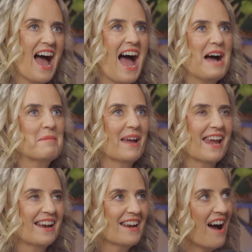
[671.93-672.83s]

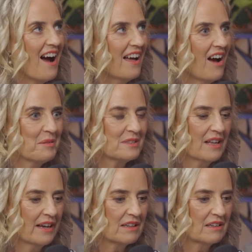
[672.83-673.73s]
And I was
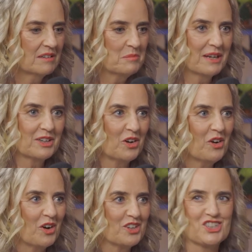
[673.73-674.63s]
like, oh my
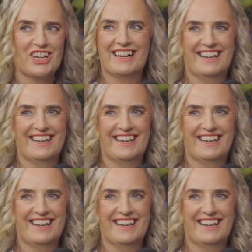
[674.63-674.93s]
gosh.